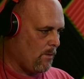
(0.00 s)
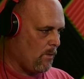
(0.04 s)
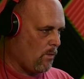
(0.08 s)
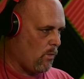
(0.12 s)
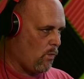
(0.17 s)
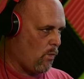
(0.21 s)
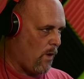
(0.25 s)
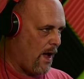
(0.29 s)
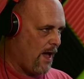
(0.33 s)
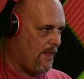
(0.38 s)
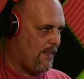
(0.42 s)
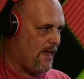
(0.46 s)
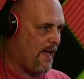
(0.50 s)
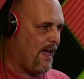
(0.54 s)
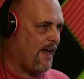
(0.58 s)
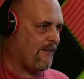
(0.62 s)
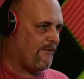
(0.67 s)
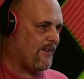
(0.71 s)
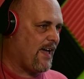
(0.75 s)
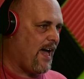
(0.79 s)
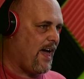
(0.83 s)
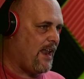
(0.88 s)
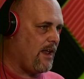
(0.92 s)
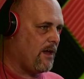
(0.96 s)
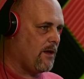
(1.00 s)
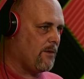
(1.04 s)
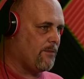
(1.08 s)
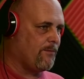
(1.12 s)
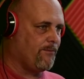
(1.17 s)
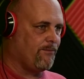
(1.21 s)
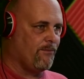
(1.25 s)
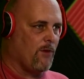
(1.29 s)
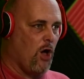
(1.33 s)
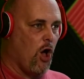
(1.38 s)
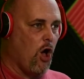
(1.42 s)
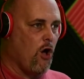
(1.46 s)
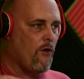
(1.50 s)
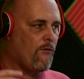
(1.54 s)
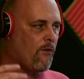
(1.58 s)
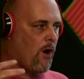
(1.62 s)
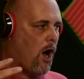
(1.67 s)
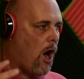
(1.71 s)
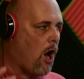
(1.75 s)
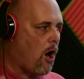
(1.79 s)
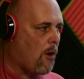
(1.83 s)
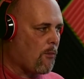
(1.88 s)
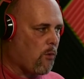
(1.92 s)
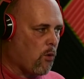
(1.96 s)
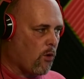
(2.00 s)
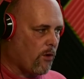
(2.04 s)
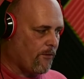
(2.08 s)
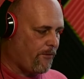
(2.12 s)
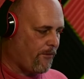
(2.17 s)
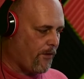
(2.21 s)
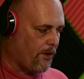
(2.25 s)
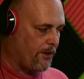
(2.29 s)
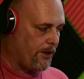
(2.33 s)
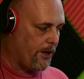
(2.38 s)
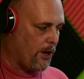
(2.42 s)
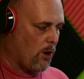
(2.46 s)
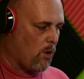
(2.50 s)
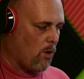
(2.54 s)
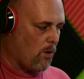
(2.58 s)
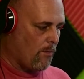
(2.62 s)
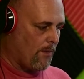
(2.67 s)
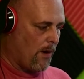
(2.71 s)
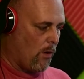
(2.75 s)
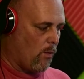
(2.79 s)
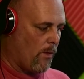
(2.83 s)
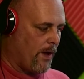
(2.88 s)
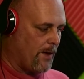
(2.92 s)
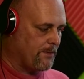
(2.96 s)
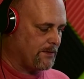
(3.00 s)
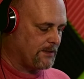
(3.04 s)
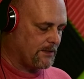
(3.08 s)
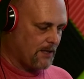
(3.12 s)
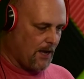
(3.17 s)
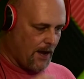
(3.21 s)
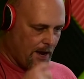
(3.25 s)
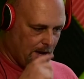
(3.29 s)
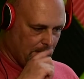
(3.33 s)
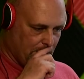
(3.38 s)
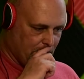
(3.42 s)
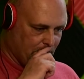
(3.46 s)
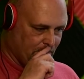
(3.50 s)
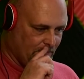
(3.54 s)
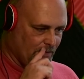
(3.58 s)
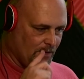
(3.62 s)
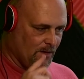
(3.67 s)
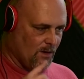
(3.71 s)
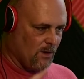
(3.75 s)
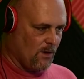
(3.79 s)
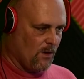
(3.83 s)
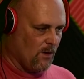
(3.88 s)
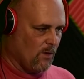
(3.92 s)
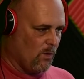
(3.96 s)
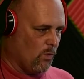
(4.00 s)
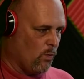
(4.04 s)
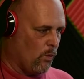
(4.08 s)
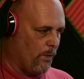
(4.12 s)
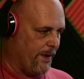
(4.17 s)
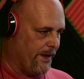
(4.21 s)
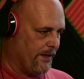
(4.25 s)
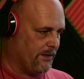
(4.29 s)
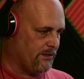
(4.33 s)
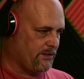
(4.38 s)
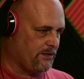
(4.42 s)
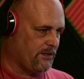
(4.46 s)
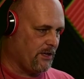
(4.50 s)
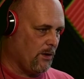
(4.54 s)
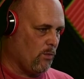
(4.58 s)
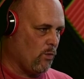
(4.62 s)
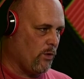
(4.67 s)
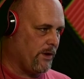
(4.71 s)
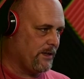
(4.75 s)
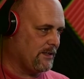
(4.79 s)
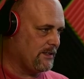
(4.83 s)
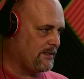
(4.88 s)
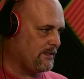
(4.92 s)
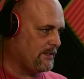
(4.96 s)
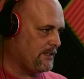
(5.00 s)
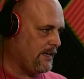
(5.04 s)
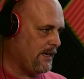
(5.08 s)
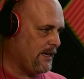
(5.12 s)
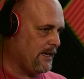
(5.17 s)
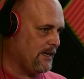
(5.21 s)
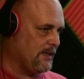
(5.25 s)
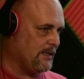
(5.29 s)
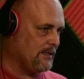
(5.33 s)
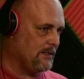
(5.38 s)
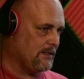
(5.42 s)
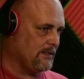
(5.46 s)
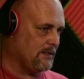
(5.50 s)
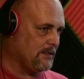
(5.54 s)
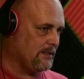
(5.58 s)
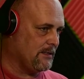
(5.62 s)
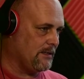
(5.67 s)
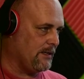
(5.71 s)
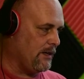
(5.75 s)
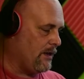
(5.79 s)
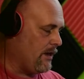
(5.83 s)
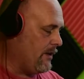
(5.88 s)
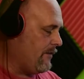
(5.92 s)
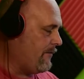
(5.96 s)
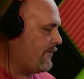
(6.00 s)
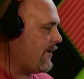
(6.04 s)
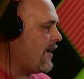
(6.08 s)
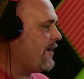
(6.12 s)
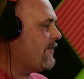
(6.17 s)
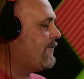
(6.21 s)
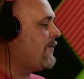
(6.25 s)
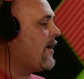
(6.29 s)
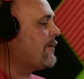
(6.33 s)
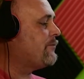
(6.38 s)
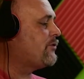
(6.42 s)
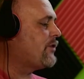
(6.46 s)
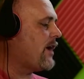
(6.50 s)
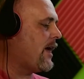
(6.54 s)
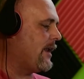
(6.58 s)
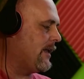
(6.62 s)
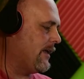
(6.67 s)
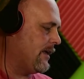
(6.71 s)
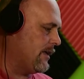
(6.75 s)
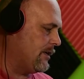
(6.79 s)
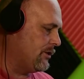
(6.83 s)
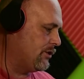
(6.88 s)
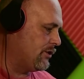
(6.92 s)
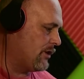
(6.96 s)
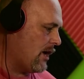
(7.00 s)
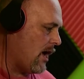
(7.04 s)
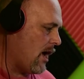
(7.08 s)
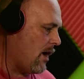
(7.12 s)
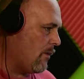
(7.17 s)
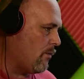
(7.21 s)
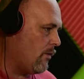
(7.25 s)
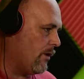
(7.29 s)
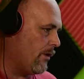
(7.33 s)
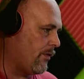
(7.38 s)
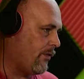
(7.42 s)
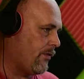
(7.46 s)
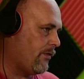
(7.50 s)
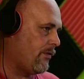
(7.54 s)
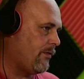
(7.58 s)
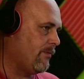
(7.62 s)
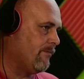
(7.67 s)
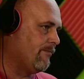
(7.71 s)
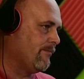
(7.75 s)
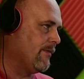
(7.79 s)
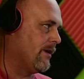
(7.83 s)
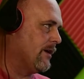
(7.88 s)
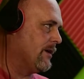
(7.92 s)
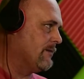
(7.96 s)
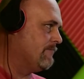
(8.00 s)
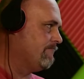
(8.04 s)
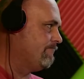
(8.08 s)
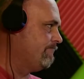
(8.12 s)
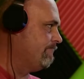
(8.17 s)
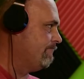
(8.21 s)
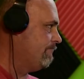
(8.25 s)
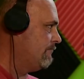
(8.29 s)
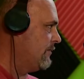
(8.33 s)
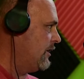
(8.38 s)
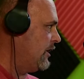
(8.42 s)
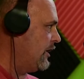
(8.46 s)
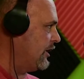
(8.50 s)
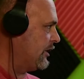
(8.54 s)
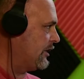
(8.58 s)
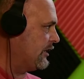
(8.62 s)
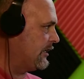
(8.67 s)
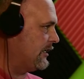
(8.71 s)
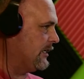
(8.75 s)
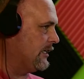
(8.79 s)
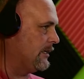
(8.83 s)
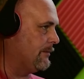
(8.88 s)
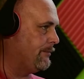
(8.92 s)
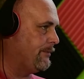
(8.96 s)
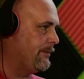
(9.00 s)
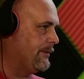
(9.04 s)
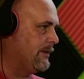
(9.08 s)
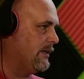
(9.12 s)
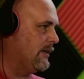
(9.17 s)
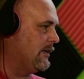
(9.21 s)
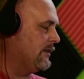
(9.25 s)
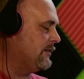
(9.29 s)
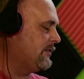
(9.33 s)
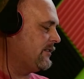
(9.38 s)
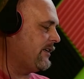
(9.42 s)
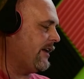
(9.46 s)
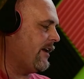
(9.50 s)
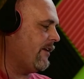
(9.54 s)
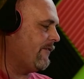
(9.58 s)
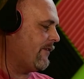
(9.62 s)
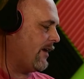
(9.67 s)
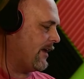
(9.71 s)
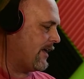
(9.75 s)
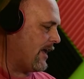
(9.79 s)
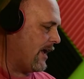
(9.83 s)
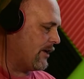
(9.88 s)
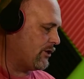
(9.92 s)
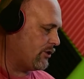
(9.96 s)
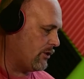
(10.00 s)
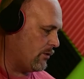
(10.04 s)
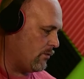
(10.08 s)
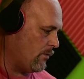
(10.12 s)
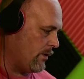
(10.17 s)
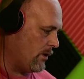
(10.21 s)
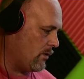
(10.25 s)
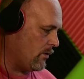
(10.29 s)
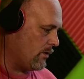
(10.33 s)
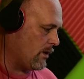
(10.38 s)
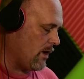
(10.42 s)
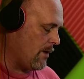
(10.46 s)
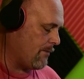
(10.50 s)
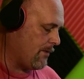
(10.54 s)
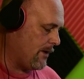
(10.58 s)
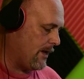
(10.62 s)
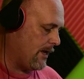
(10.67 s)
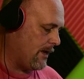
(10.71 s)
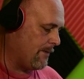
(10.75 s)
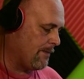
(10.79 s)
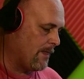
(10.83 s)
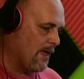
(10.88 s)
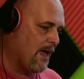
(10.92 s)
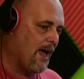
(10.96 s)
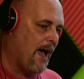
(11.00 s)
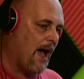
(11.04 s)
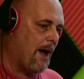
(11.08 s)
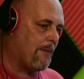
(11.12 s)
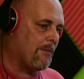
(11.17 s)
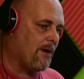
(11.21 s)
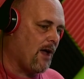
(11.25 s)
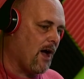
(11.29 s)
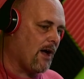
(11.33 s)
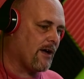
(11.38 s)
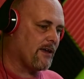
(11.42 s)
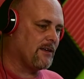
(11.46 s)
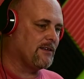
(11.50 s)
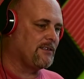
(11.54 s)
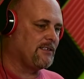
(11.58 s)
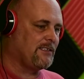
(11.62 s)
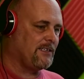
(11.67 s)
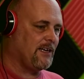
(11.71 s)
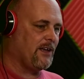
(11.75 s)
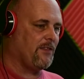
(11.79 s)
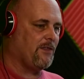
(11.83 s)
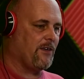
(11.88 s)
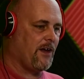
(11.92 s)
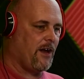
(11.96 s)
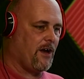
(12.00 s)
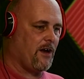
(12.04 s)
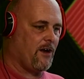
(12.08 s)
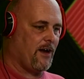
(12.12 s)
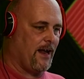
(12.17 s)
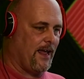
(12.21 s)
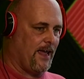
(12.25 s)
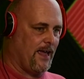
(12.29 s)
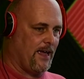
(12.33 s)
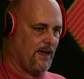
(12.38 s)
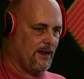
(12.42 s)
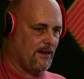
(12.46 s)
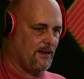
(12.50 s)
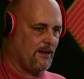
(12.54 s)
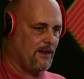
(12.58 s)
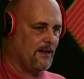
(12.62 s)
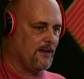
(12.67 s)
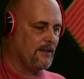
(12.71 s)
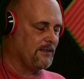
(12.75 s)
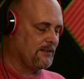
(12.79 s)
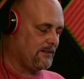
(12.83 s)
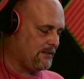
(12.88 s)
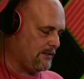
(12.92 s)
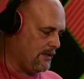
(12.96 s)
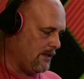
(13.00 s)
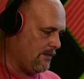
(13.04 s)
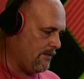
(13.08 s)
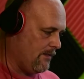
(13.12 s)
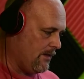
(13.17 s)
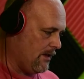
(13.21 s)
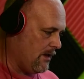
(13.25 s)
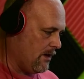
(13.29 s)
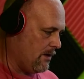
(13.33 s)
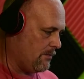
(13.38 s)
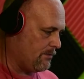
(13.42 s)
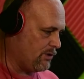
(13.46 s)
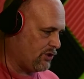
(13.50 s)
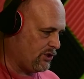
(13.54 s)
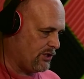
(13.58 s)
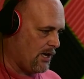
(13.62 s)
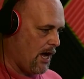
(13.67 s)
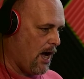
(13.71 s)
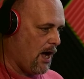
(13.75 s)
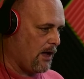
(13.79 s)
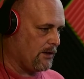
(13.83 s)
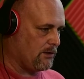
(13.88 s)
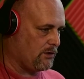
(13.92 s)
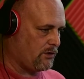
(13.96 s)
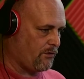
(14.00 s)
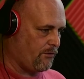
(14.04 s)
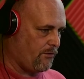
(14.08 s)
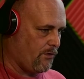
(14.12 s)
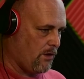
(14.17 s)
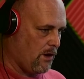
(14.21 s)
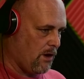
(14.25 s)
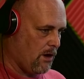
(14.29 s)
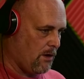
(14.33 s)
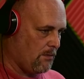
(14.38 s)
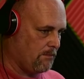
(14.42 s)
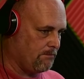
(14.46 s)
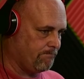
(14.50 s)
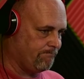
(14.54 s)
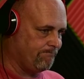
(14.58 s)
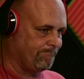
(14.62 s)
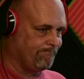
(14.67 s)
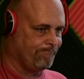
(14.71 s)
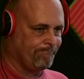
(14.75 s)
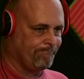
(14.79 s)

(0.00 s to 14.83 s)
While I've got a overall portfolio on my website, when someone says, if I'm trying to get a job with a say a vacation rental company, I'm not going to sit there and send them shots from